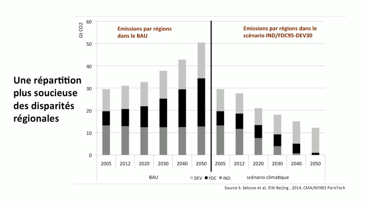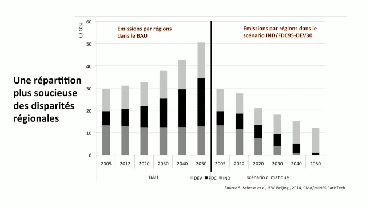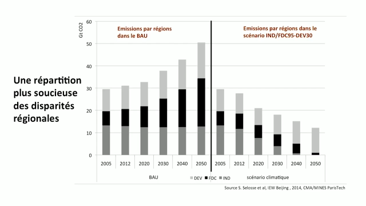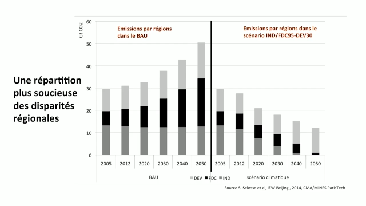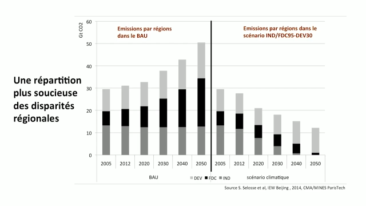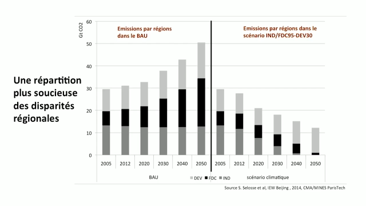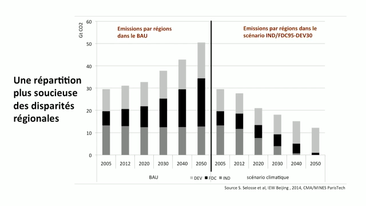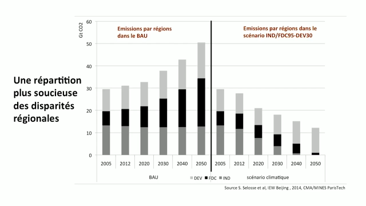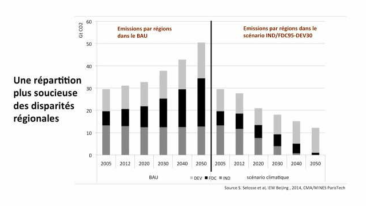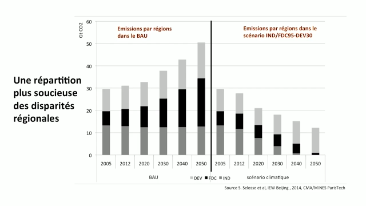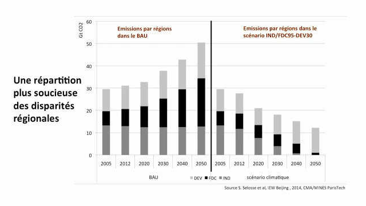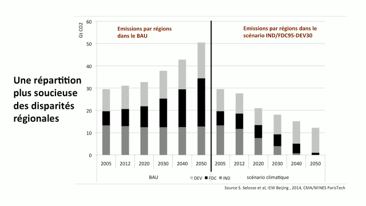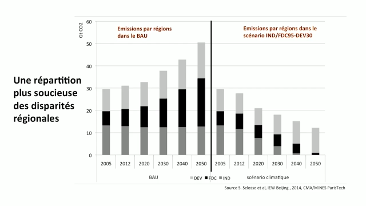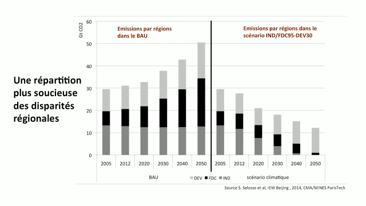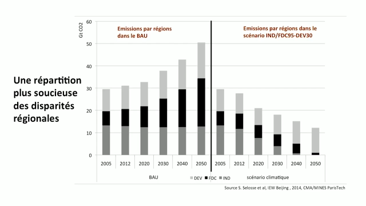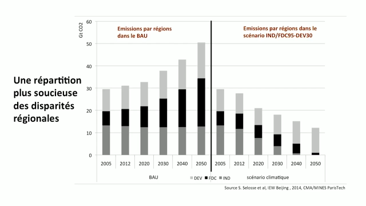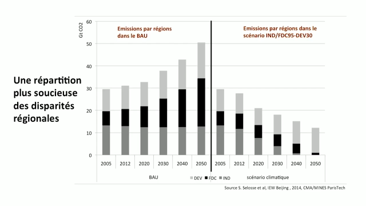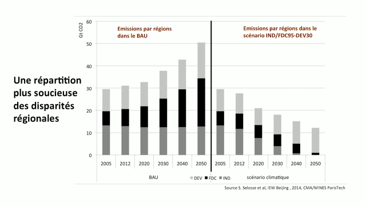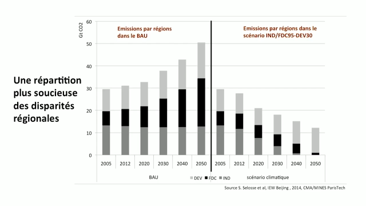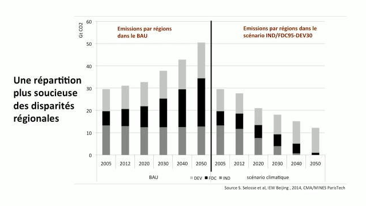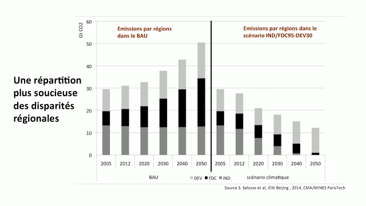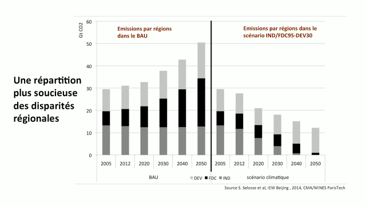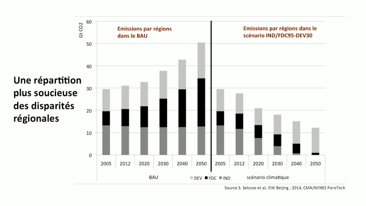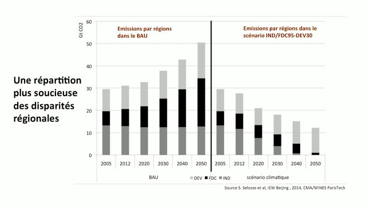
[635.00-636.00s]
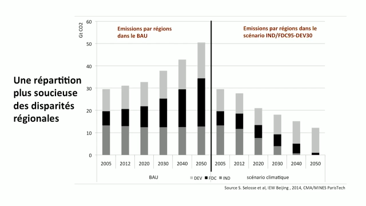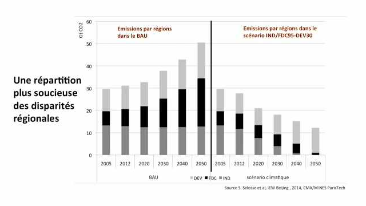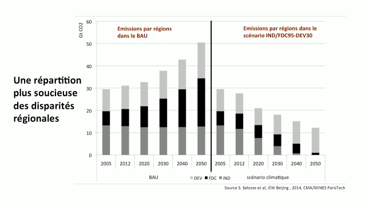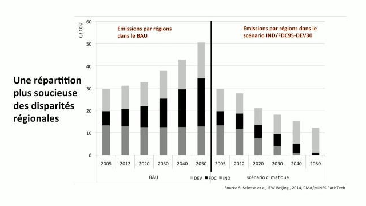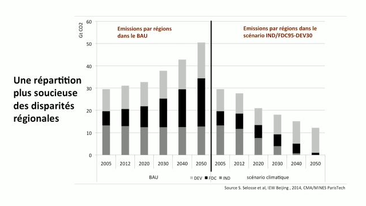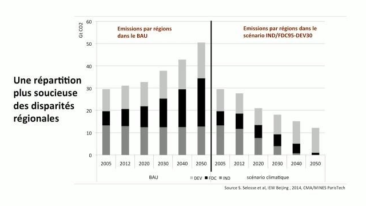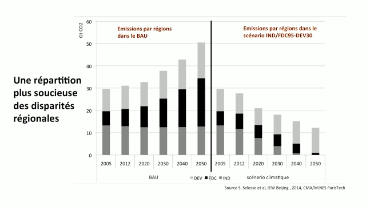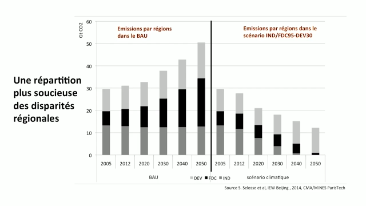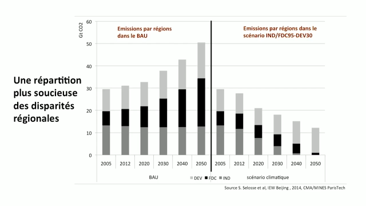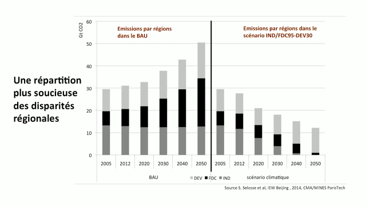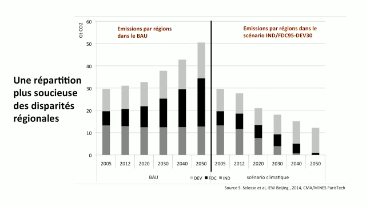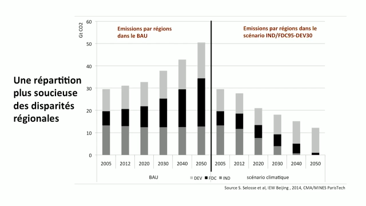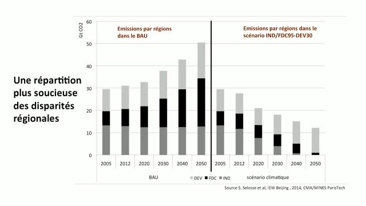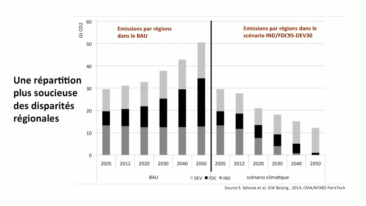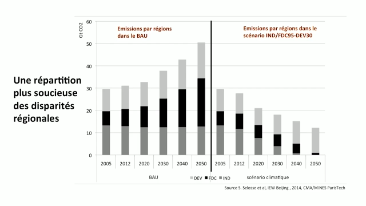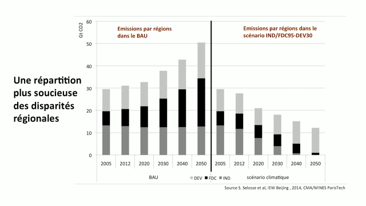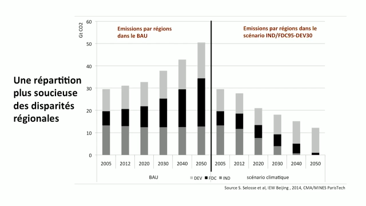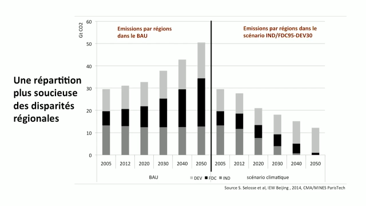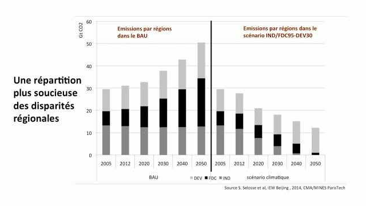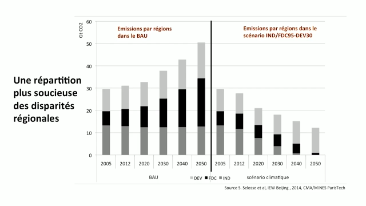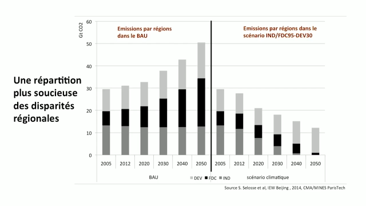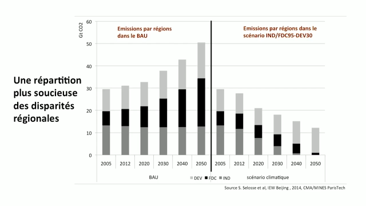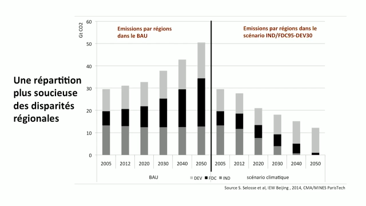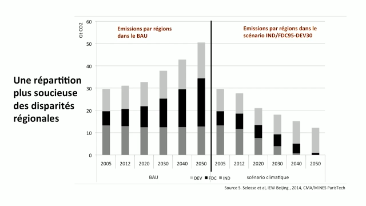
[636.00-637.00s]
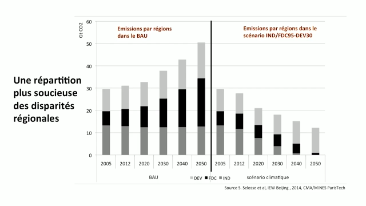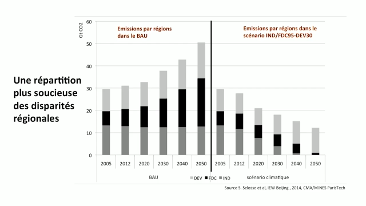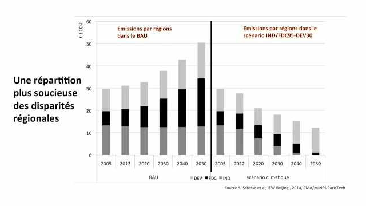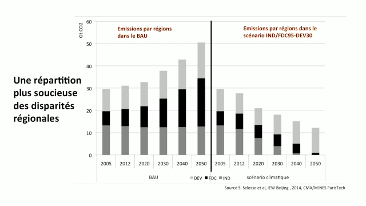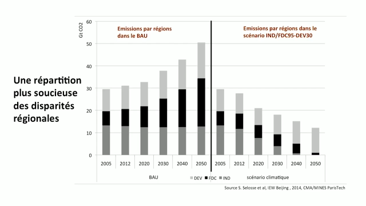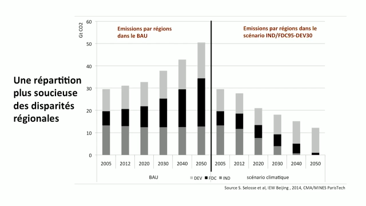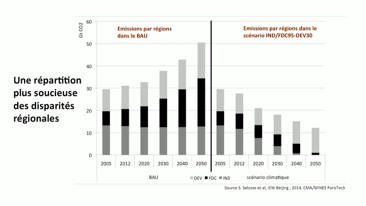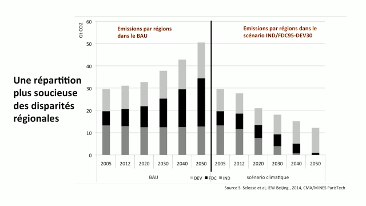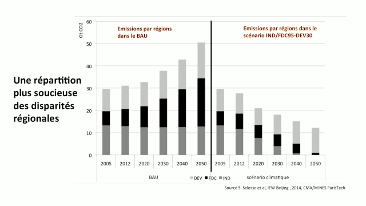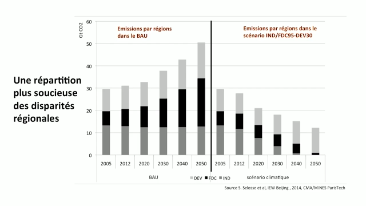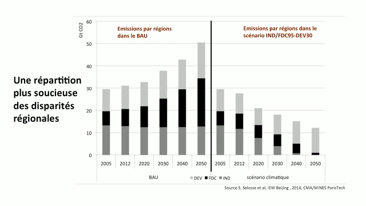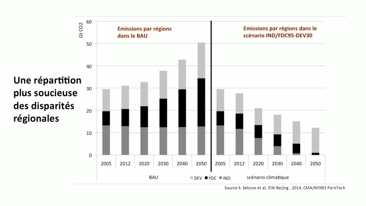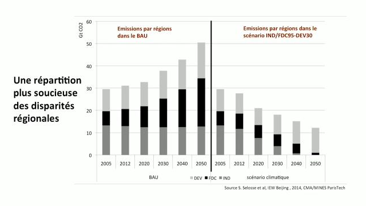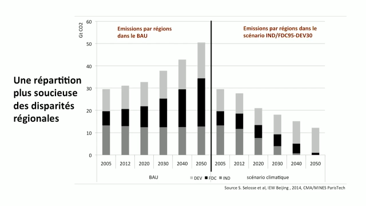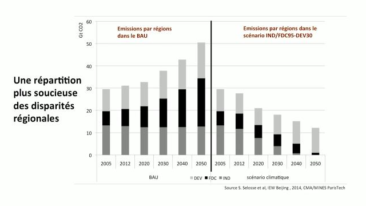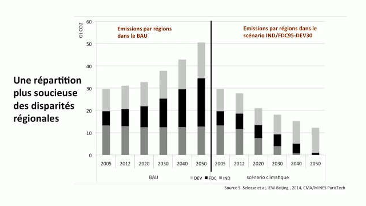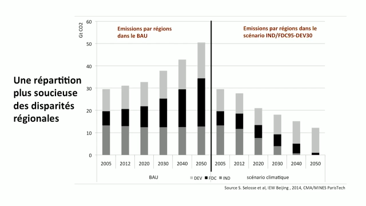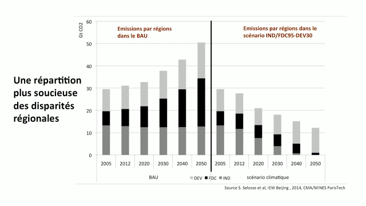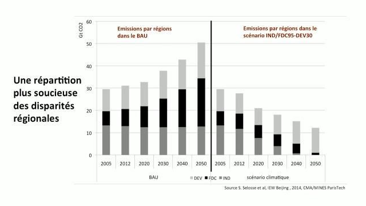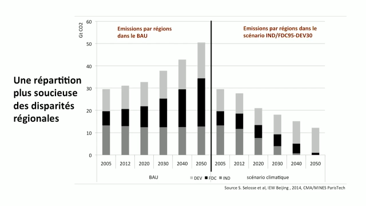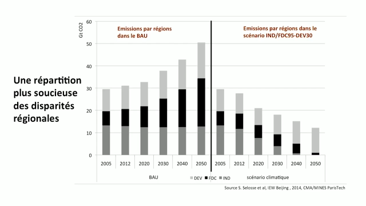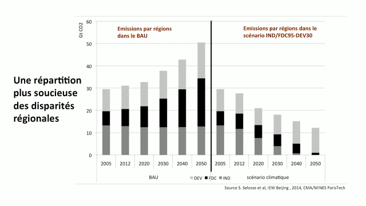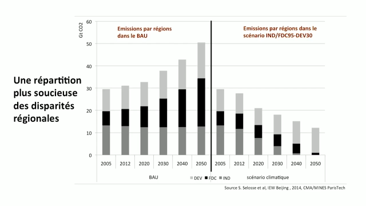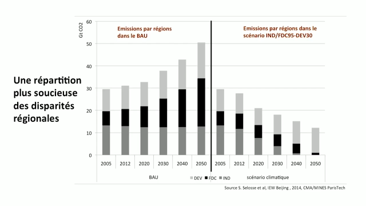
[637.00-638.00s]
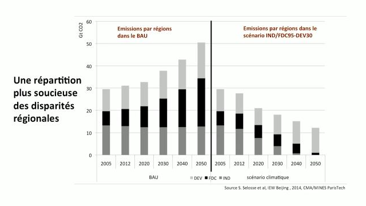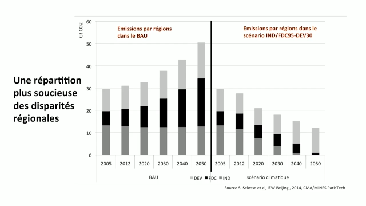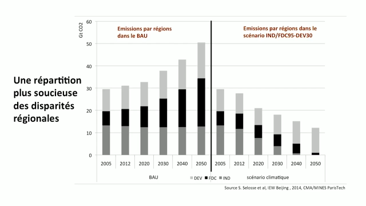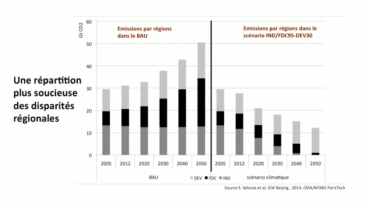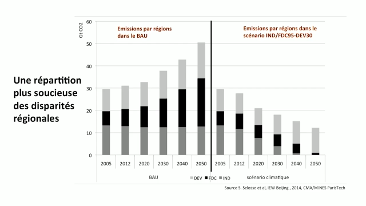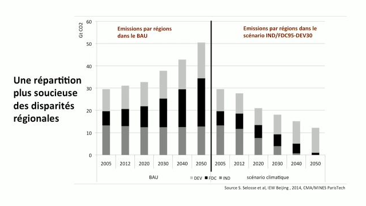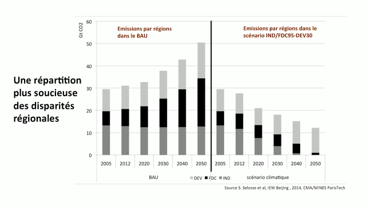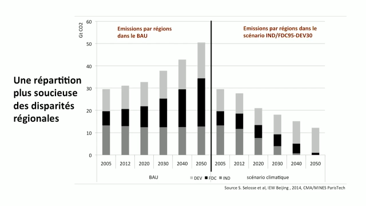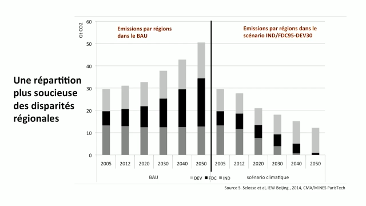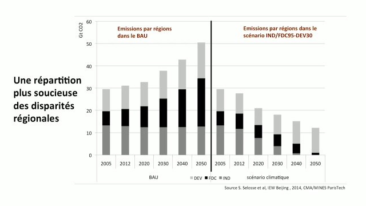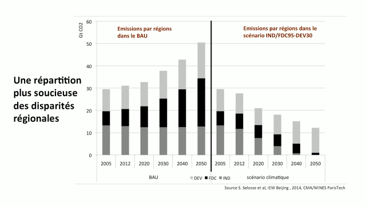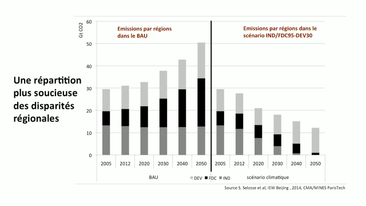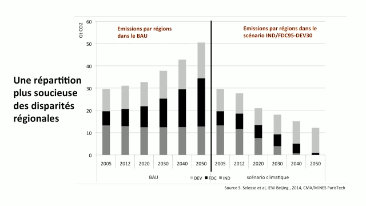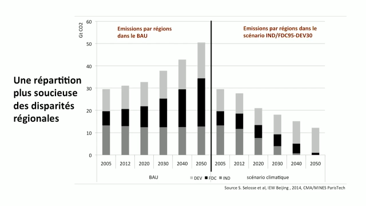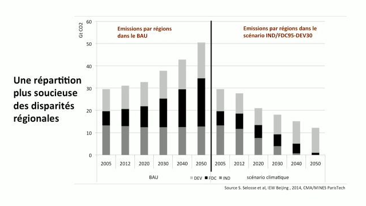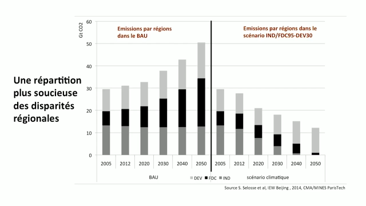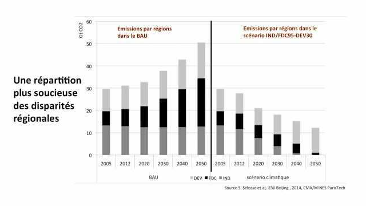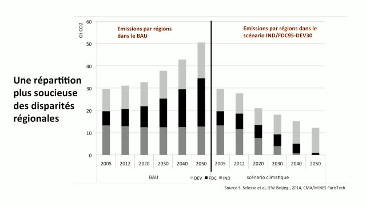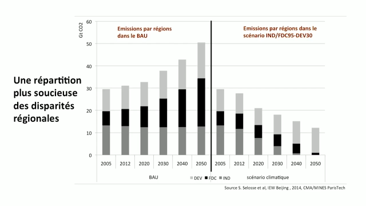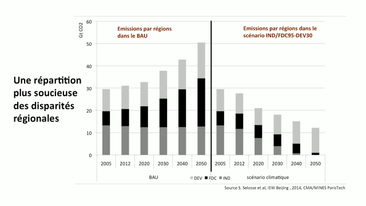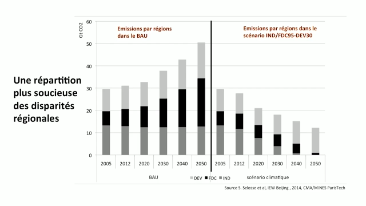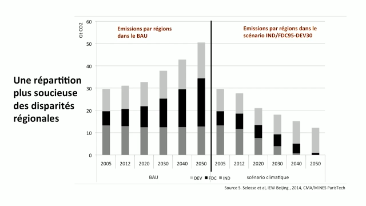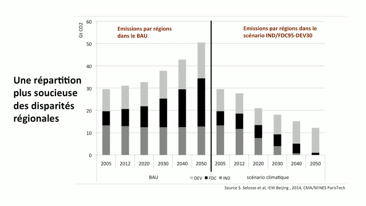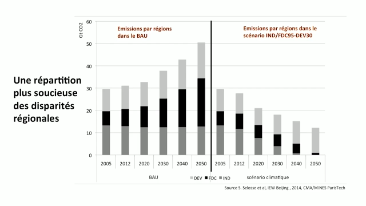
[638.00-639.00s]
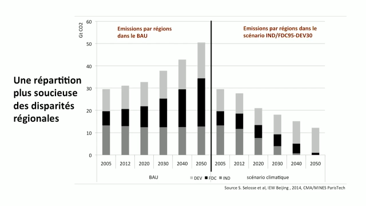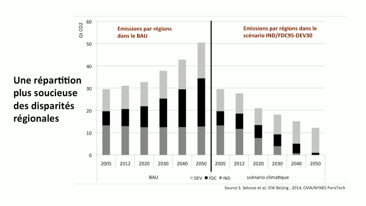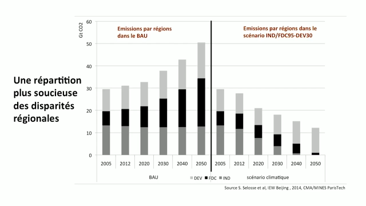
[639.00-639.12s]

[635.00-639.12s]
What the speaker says: (no speaker visible)